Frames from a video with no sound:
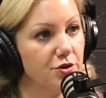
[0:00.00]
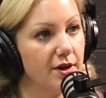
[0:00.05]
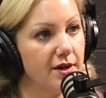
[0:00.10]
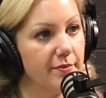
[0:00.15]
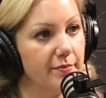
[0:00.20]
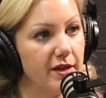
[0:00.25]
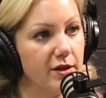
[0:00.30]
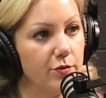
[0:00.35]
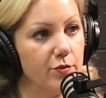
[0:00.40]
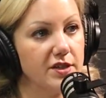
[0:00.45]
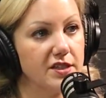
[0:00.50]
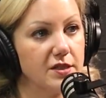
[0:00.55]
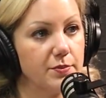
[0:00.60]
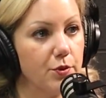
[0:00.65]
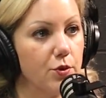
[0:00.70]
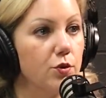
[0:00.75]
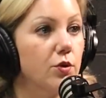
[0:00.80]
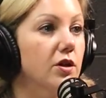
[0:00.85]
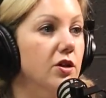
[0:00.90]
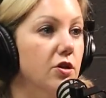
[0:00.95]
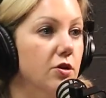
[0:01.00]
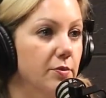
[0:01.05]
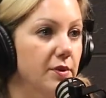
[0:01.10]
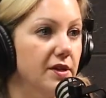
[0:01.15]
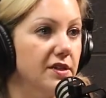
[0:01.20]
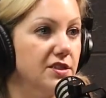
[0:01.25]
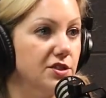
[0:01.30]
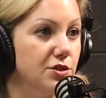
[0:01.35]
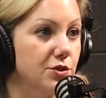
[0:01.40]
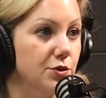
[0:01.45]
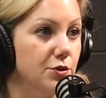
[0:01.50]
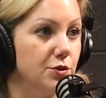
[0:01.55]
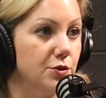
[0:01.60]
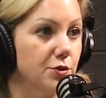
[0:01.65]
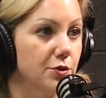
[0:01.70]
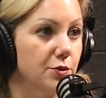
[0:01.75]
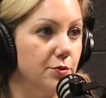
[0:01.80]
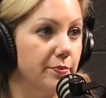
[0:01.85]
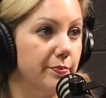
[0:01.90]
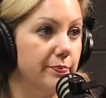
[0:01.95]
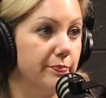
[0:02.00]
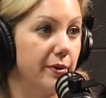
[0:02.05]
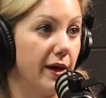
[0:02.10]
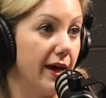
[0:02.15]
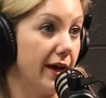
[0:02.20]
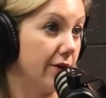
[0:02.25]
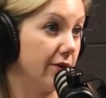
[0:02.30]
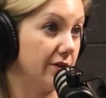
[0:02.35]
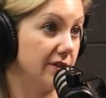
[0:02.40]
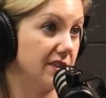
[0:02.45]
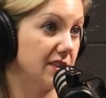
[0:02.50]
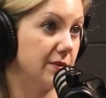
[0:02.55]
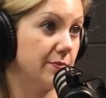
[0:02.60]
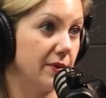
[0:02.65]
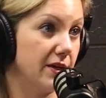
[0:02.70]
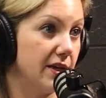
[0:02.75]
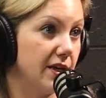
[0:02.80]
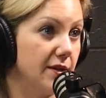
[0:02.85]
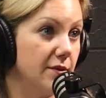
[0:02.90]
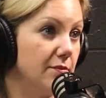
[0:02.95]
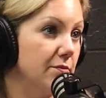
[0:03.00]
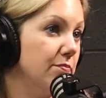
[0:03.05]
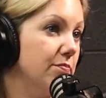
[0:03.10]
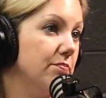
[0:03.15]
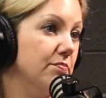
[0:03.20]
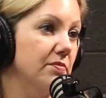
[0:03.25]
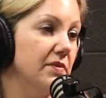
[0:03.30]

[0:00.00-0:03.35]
I mean, we spoke a little bit to parents being,